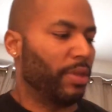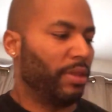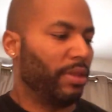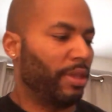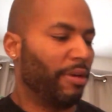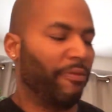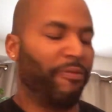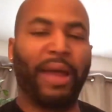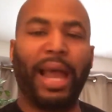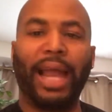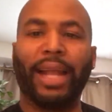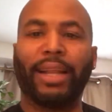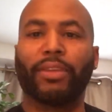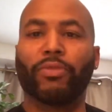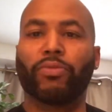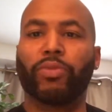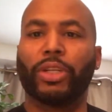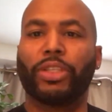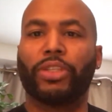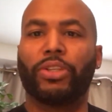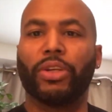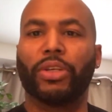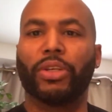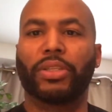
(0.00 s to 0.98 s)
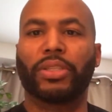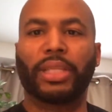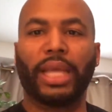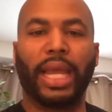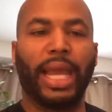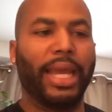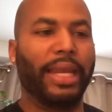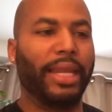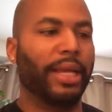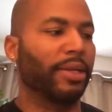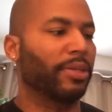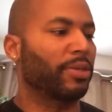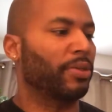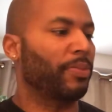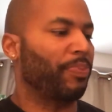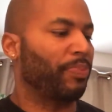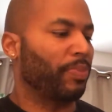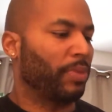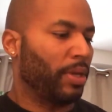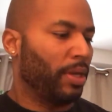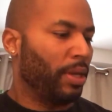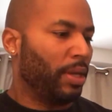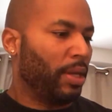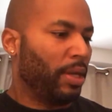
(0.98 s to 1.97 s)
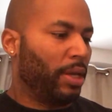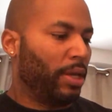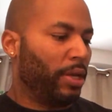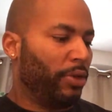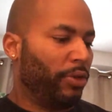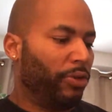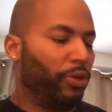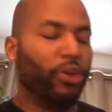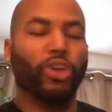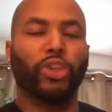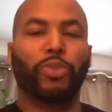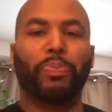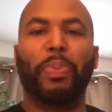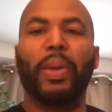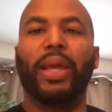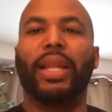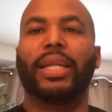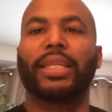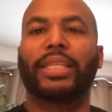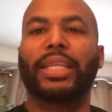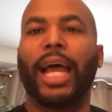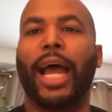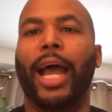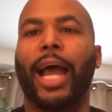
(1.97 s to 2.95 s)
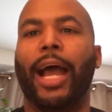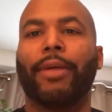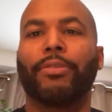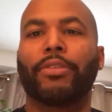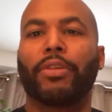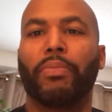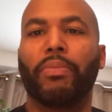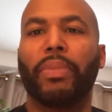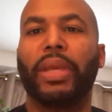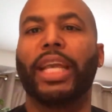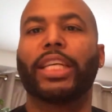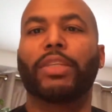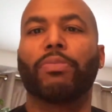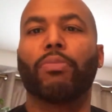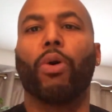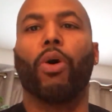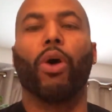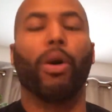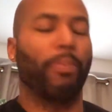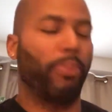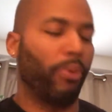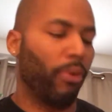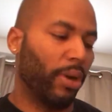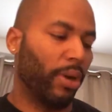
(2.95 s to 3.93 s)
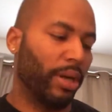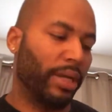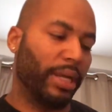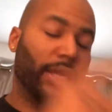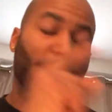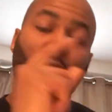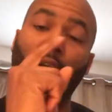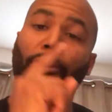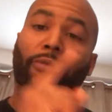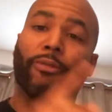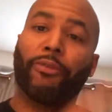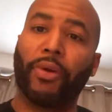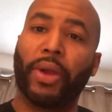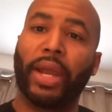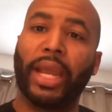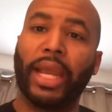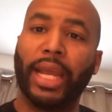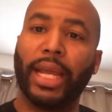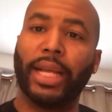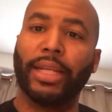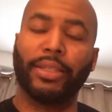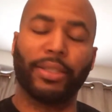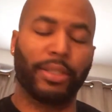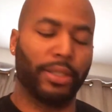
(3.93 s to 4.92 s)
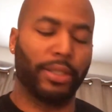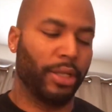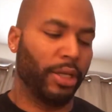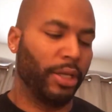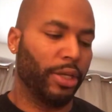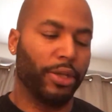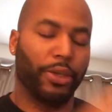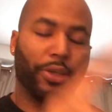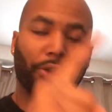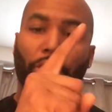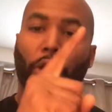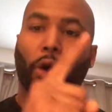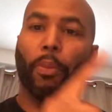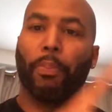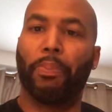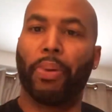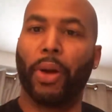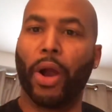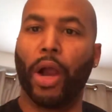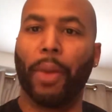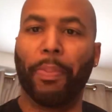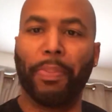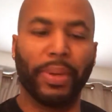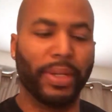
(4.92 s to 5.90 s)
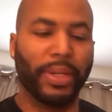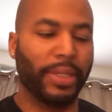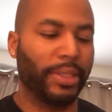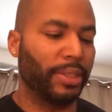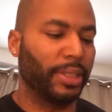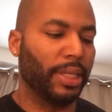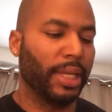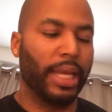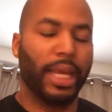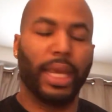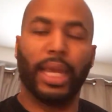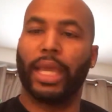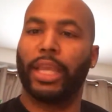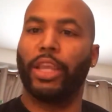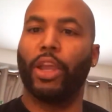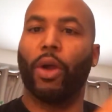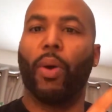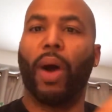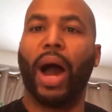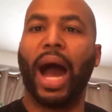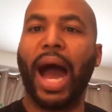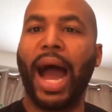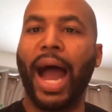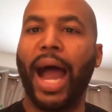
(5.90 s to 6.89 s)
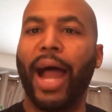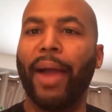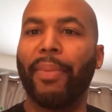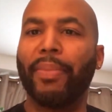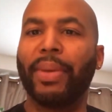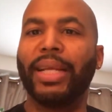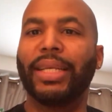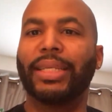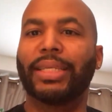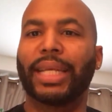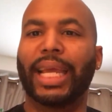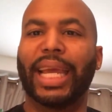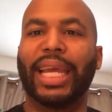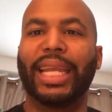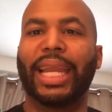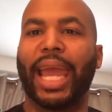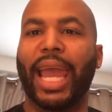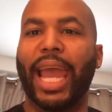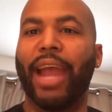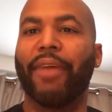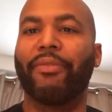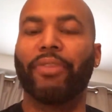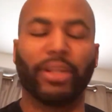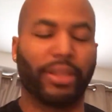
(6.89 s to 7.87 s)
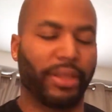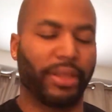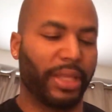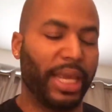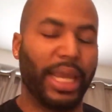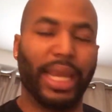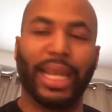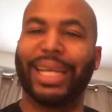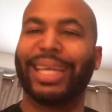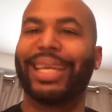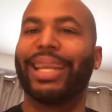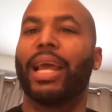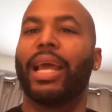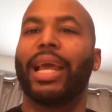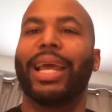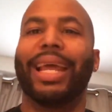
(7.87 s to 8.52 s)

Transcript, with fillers: the fact is what you're saying is you spending time to me is more important than your friends, your purpose, your hobbies, and everything.